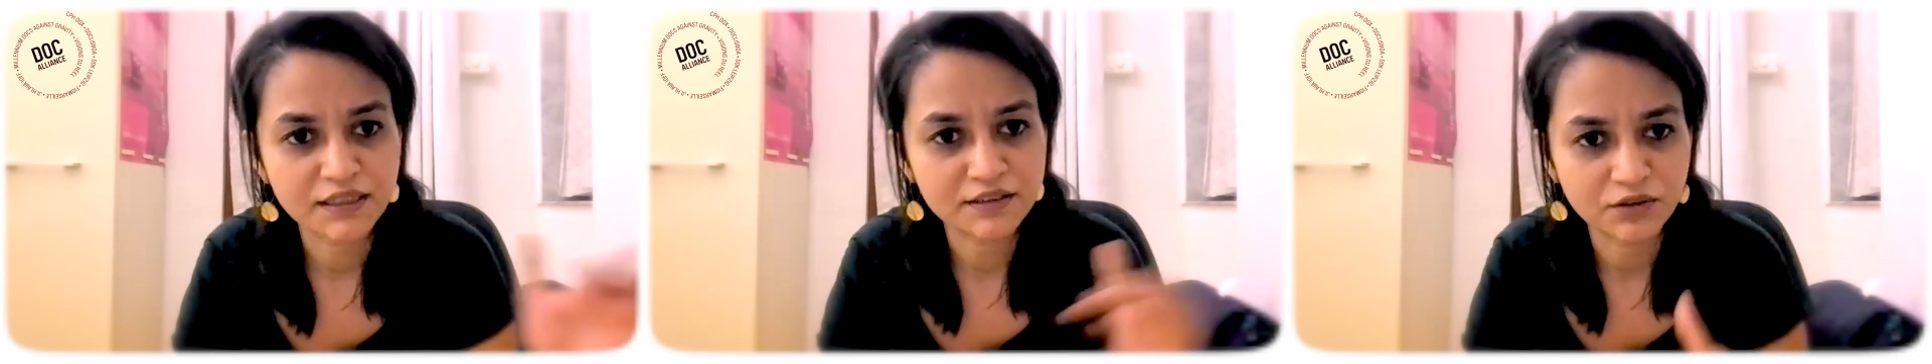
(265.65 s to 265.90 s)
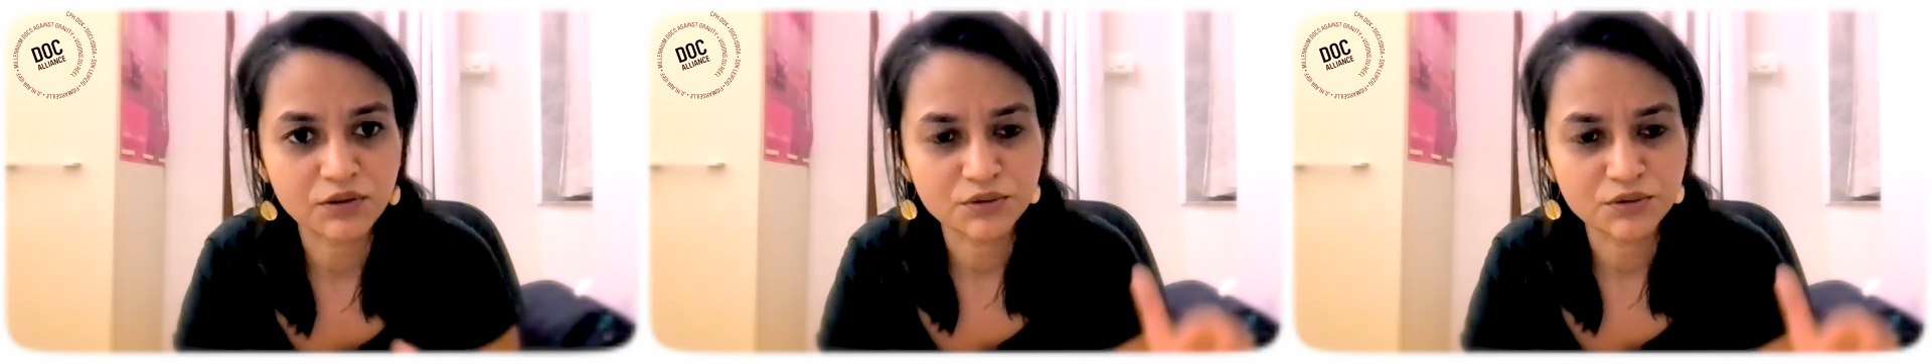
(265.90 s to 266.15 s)
and
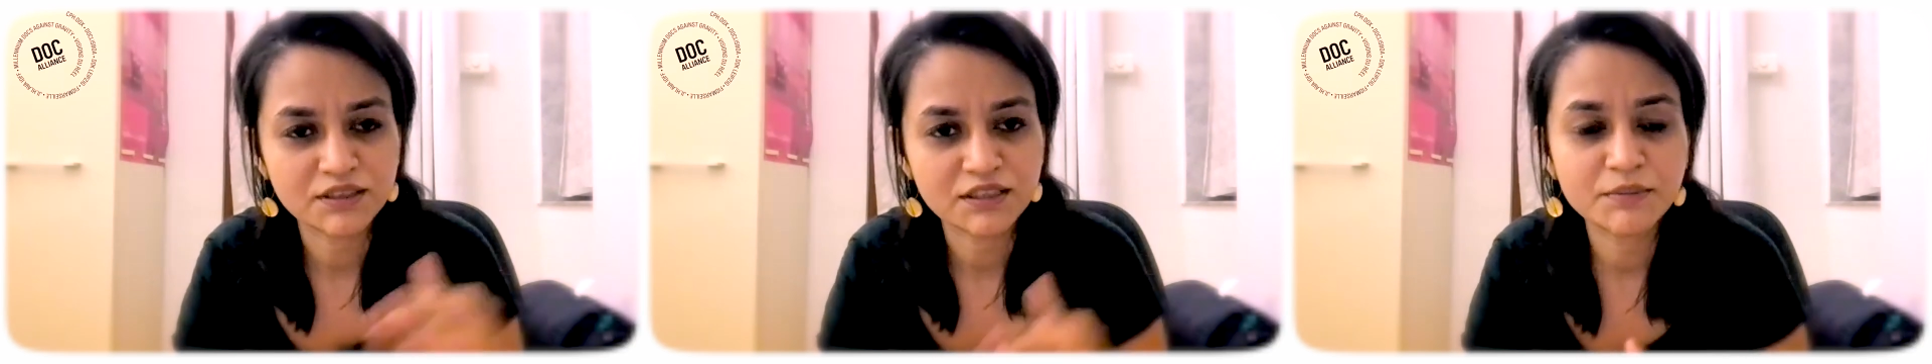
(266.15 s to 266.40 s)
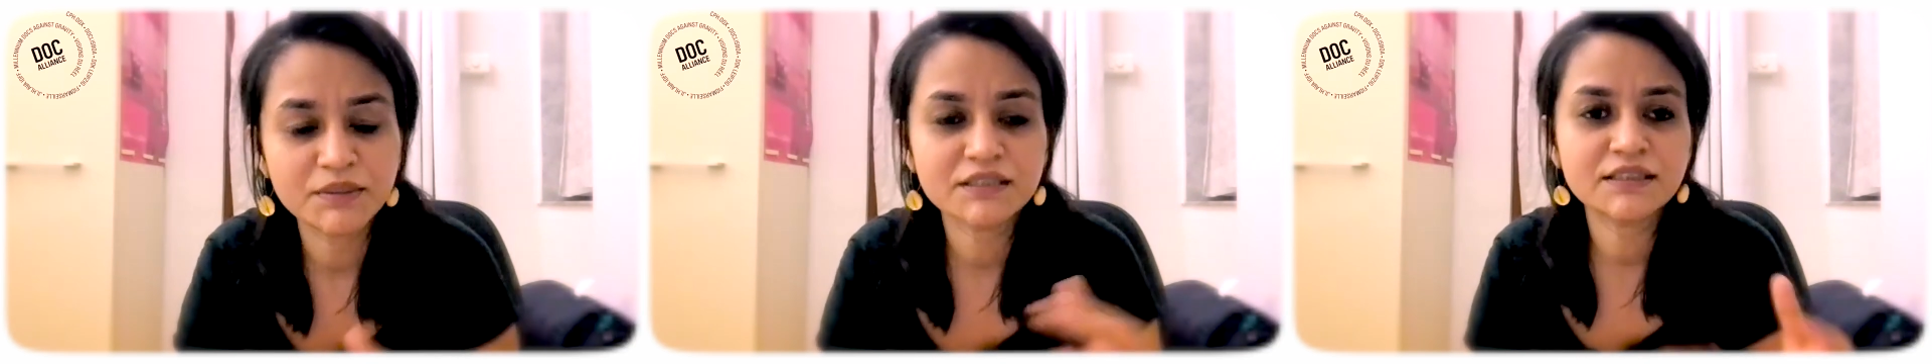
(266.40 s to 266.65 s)
all those things
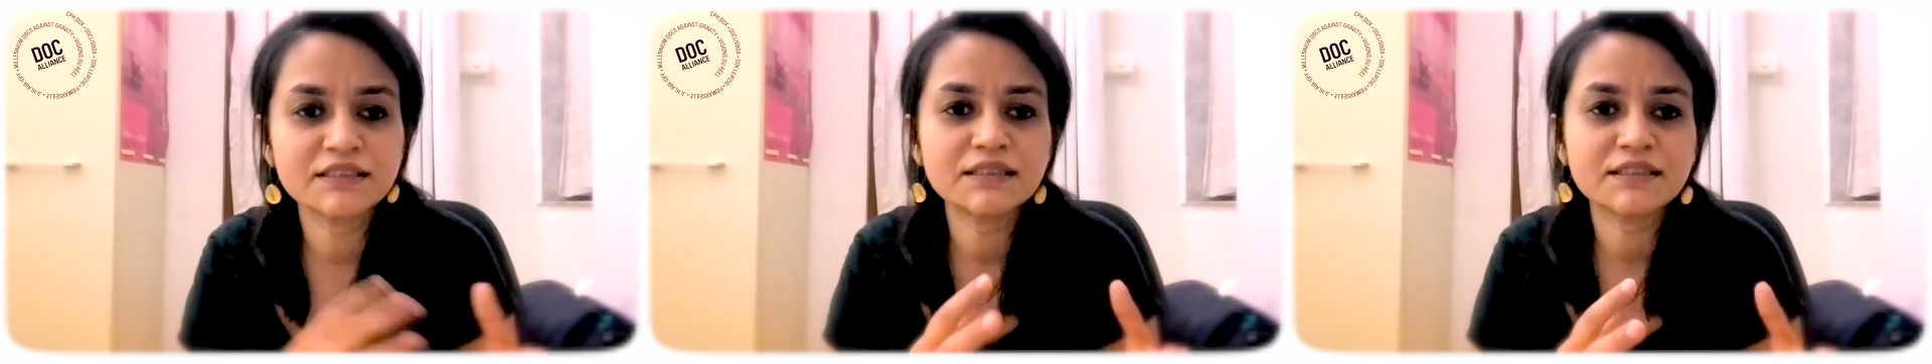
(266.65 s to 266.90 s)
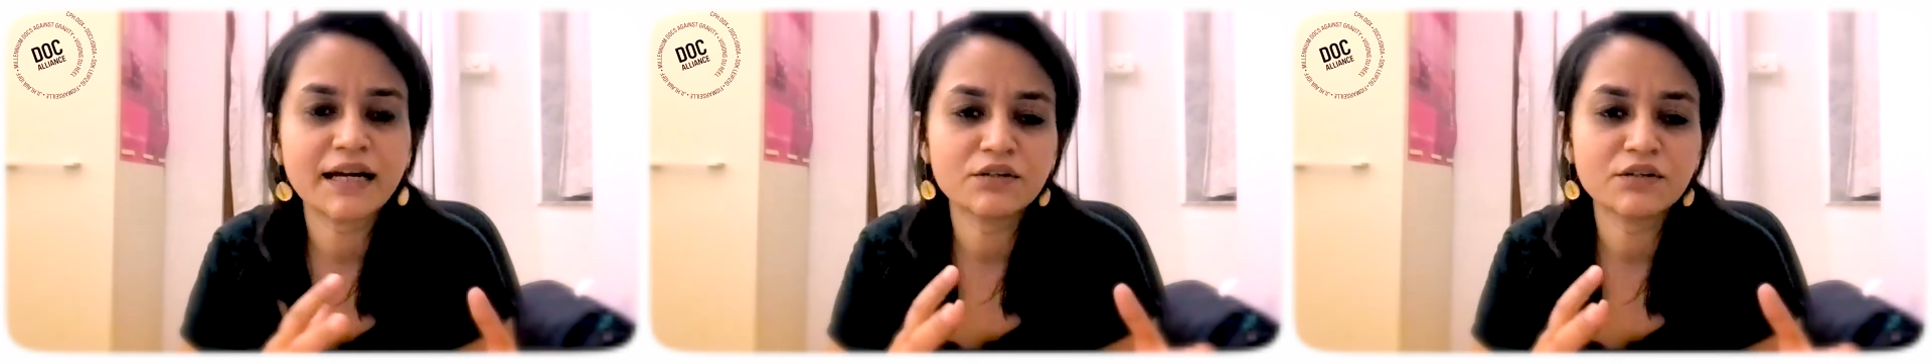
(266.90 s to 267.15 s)
because this is the
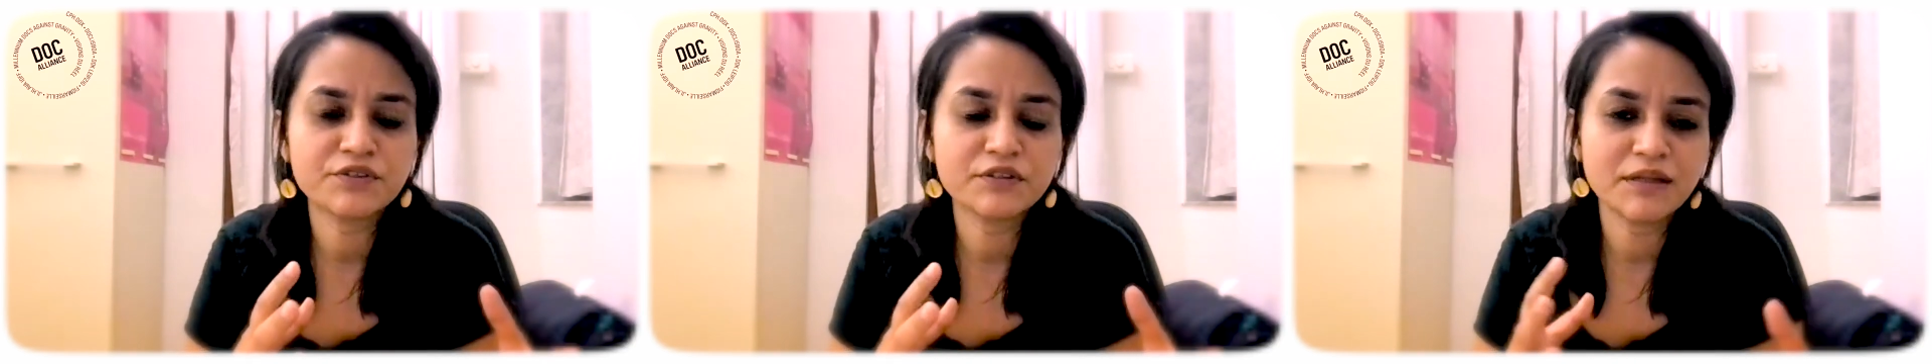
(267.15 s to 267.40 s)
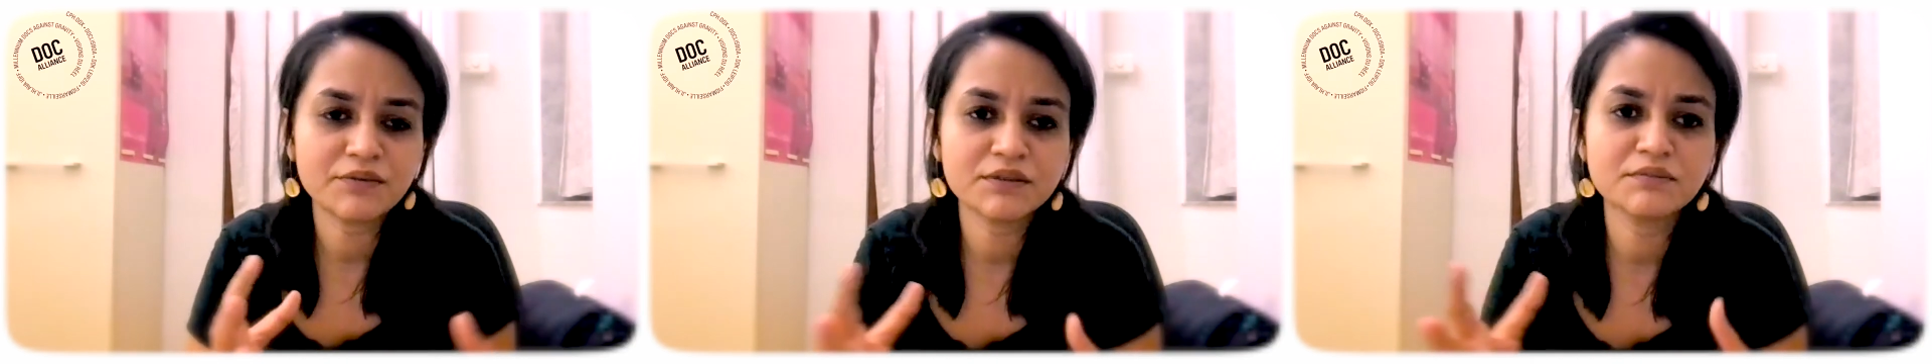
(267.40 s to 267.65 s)
kind of film
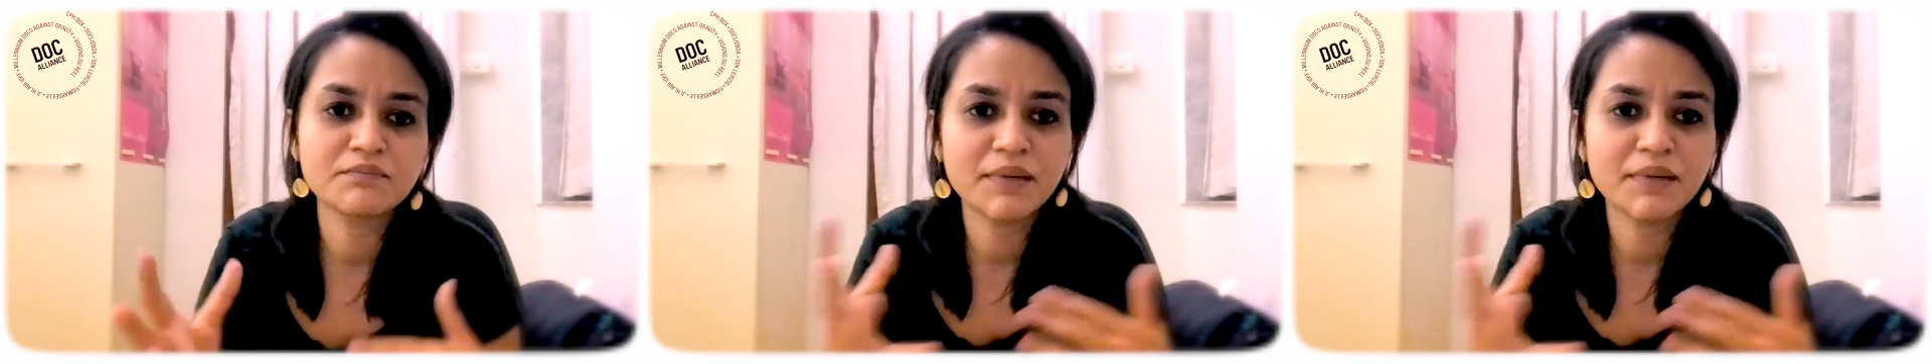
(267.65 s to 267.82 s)
that was